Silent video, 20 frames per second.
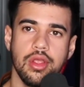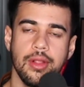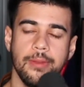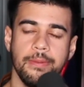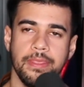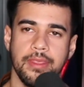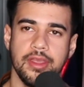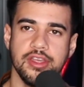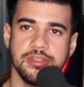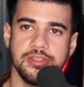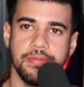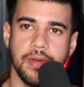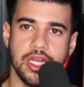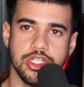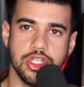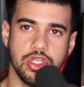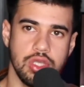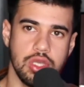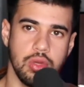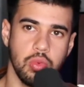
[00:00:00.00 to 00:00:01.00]

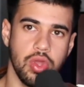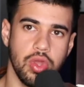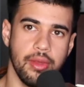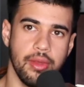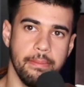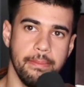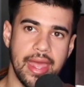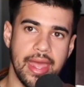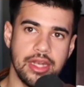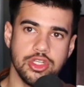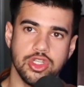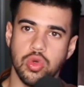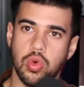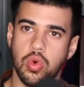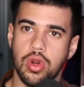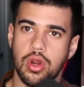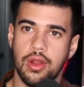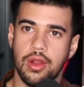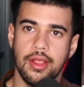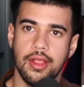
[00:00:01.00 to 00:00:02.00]
especially with a
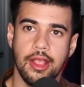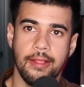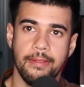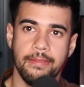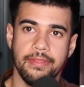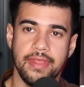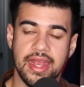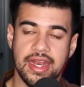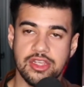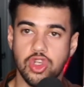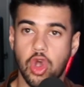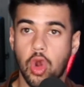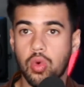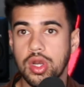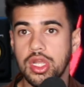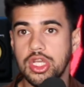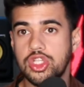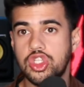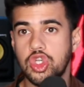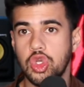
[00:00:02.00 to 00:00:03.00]
mentor that is
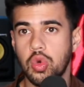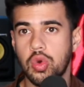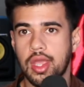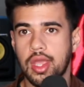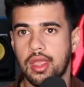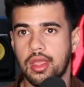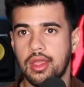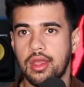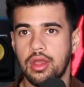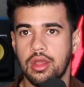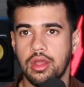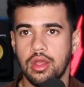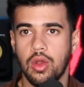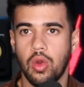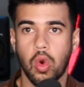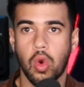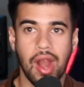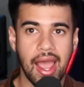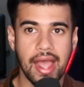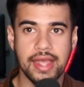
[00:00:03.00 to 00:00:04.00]
already doing
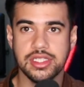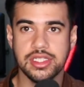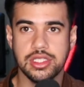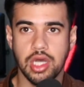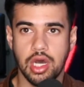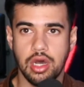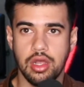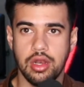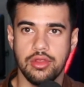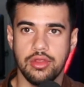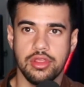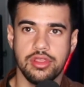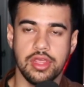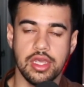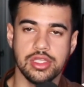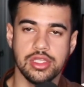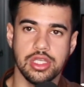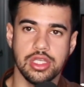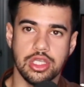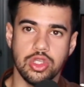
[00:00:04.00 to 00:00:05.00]
or has done the
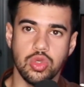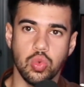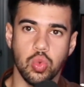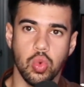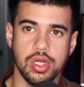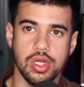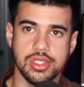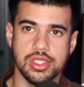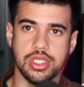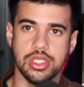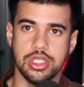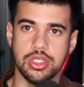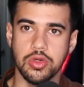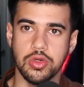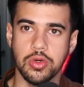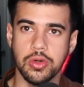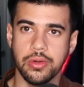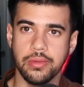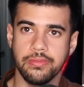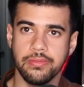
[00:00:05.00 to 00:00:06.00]
things that you want to
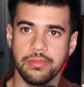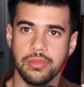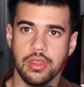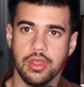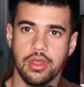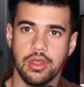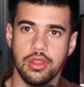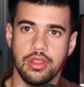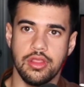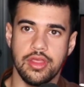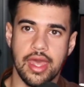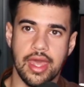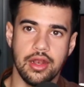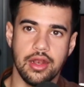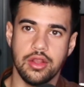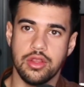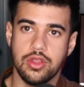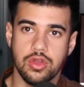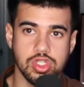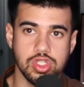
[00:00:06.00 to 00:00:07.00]
do, then
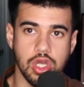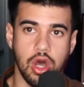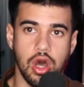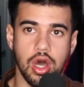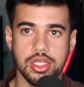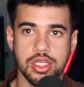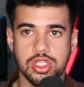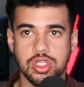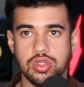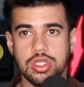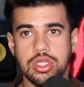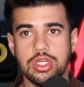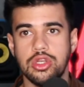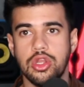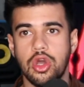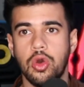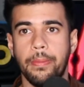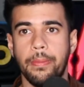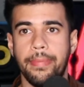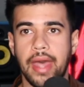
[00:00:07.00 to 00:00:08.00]
there's honestly
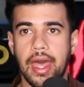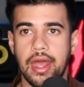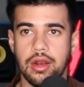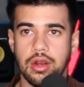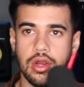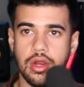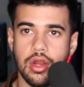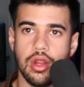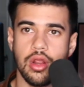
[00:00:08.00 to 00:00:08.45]
no better